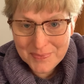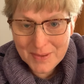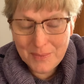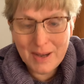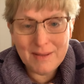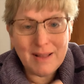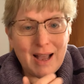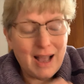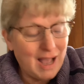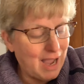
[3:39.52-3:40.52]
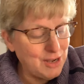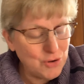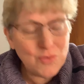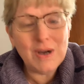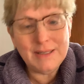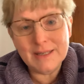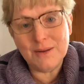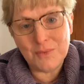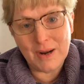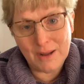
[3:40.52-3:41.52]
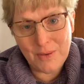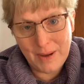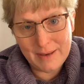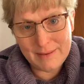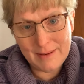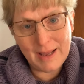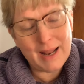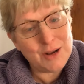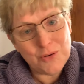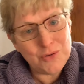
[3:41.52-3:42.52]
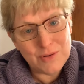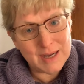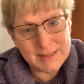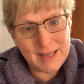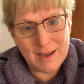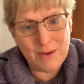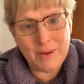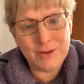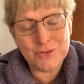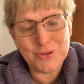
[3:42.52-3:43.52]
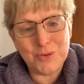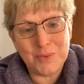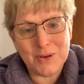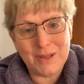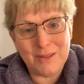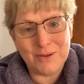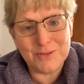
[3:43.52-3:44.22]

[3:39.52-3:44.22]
Well, I knew I didn't want to quit, and I know you guys can't quit your schoolwork either.